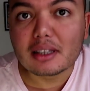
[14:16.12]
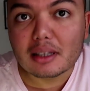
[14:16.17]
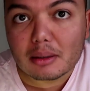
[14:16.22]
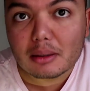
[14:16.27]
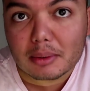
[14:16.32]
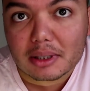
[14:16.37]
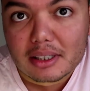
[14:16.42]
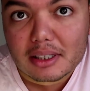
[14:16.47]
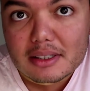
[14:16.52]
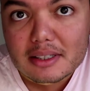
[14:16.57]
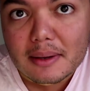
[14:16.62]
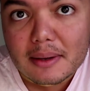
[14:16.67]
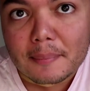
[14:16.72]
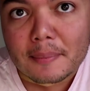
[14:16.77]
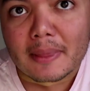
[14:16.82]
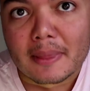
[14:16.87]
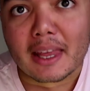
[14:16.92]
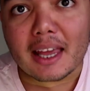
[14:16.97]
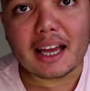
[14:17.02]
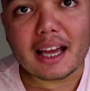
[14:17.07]
a little bit.
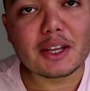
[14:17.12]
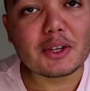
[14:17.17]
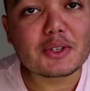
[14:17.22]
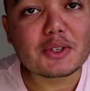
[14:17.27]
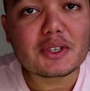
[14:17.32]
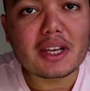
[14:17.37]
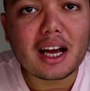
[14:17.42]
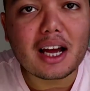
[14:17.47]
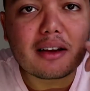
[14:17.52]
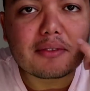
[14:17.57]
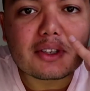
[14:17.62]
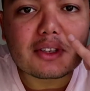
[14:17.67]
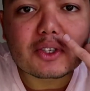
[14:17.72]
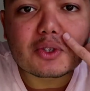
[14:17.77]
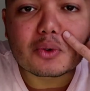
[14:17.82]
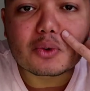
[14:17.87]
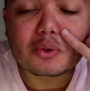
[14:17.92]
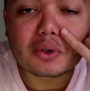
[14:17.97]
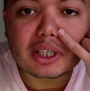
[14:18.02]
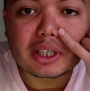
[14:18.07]
I used to have
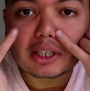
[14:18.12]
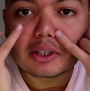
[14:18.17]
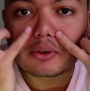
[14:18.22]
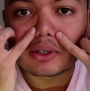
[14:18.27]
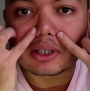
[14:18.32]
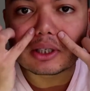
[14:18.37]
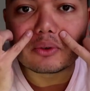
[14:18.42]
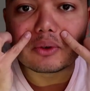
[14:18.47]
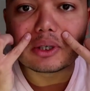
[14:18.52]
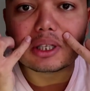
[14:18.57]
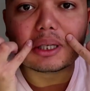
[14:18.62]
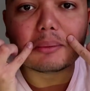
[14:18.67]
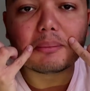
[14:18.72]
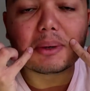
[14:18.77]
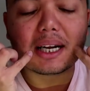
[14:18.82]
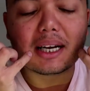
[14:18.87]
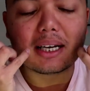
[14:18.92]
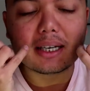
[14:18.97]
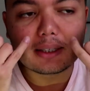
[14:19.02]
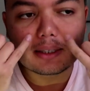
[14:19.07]
these really, really, really
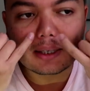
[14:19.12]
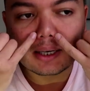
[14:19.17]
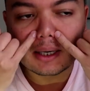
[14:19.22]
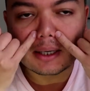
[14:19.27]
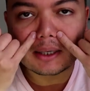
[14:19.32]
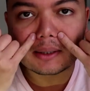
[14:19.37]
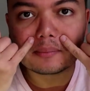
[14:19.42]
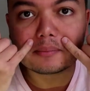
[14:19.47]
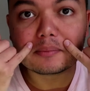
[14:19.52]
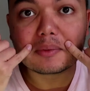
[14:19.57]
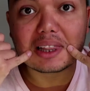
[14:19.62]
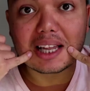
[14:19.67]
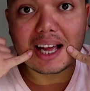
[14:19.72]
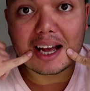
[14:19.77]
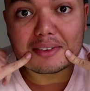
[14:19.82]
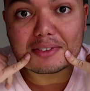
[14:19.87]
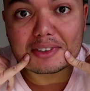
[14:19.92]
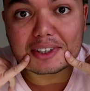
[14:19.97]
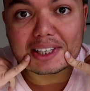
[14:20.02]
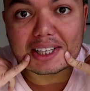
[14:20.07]
bad
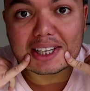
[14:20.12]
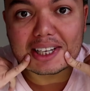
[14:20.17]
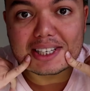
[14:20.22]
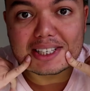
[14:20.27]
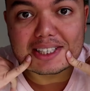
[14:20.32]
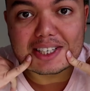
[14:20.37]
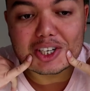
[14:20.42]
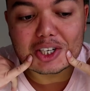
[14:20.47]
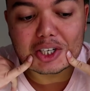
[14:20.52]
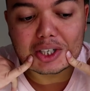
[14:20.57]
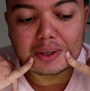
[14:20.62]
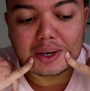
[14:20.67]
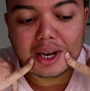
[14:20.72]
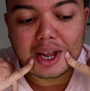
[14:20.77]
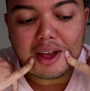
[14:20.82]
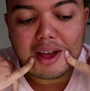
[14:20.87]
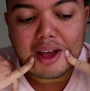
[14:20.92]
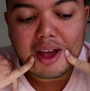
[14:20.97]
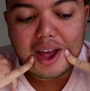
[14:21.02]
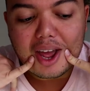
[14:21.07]
laughter lines here.
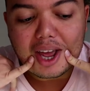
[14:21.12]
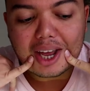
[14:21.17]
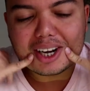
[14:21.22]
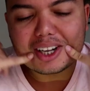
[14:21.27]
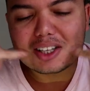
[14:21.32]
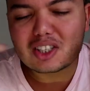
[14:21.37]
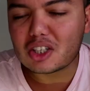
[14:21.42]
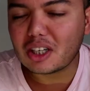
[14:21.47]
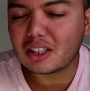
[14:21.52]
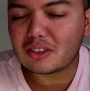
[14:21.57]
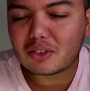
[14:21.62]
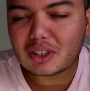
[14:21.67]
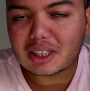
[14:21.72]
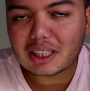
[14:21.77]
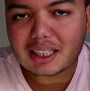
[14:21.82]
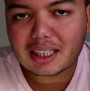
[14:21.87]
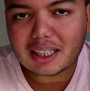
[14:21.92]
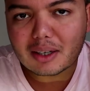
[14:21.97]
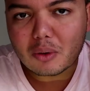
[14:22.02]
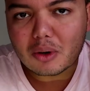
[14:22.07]
And it's not
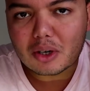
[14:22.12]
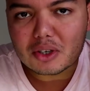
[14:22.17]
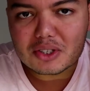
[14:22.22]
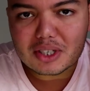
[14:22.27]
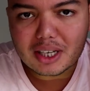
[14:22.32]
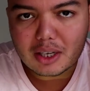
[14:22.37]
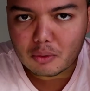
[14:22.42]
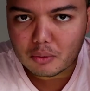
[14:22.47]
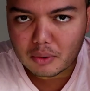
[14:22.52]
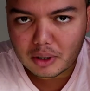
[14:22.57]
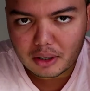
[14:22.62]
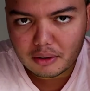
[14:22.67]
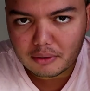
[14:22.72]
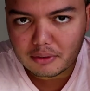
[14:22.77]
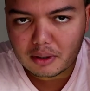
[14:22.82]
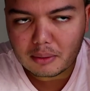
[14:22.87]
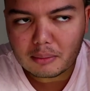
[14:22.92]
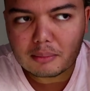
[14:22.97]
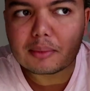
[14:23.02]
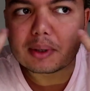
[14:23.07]
really that I wanted to get rid of
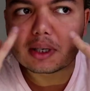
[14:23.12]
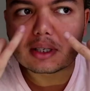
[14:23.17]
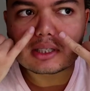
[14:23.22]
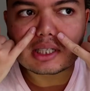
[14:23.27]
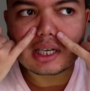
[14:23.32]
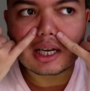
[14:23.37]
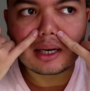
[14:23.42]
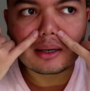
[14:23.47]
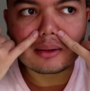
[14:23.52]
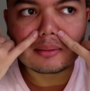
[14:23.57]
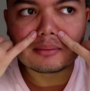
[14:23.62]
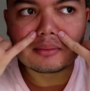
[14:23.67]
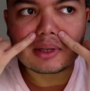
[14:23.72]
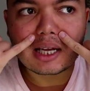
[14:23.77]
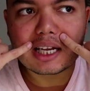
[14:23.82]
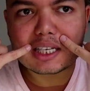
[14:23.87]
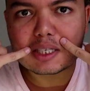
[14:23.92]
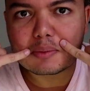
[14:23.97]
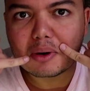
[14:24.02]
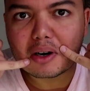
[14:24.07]
them, but
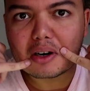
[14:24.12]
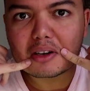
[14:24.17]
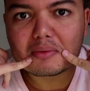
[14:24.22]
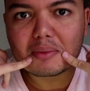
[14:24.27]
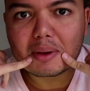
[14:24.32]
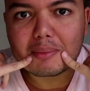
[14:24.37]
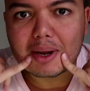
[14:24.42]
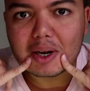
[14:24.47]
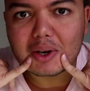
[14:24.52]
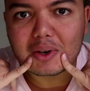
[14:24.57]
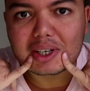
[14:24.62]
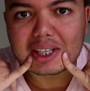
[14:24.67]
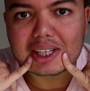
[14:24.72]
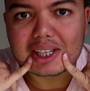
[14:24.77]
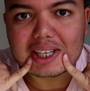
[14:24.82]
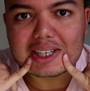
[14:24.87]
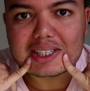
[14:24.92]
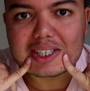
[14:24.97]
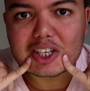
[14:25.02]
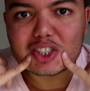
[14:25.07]
as part of my
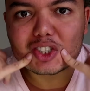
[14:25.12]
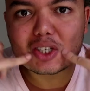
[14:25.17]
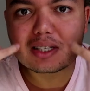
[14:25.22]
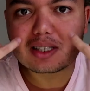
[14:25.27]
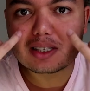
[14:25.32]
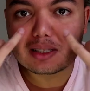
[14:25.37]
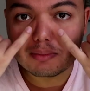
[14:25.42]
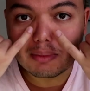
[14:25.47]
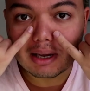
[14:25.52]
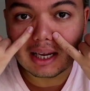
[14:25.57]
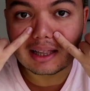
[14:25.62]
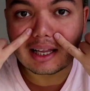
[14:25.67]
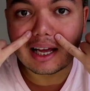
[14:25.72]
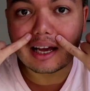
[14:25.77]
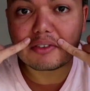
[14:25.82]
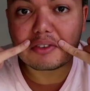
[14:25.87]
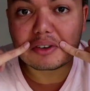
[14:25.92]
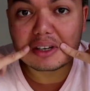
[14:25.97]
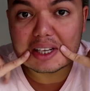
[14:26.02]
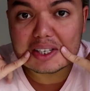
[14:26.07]
microneedling sessions, my
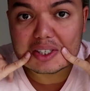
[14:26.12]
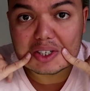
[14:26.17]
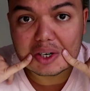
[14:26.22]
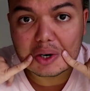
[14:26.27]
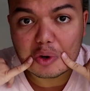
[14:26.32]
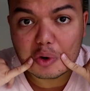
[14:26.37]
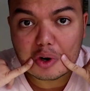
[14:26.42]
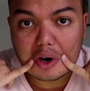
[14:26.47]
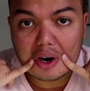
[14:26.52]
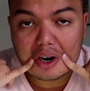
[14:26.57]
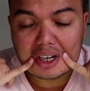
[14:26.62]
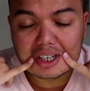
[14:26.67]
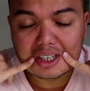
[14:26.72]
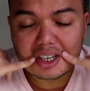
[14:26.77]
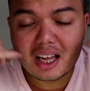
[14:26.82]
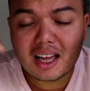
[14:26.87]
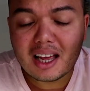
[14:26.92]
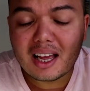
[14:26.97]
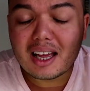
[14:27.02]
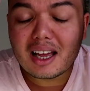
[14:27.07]
laughter lines are now
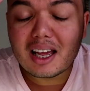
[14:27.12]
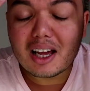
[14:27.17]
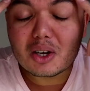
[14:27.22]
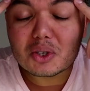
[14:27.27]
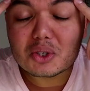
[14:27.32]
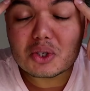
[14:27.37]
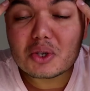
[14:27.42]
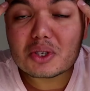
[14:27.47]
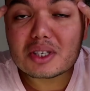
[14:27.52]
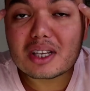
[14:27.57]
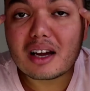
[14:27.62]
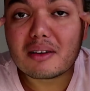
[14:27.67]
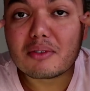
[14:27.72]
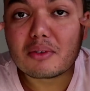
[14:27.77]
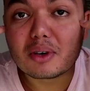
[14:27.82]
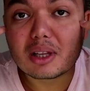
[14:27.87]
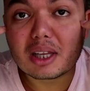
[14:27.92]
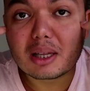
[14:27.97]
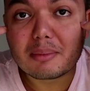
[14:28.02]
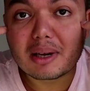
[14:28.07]
gone. I also used to have
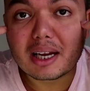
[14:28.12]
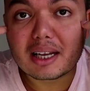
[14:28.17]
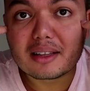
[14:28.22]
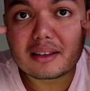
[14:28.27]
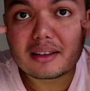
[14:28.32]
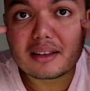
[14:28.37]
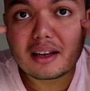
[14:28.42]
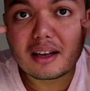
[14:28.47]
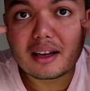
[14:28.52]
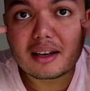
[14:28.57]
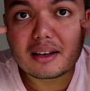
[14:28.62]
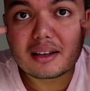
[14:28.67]
really bad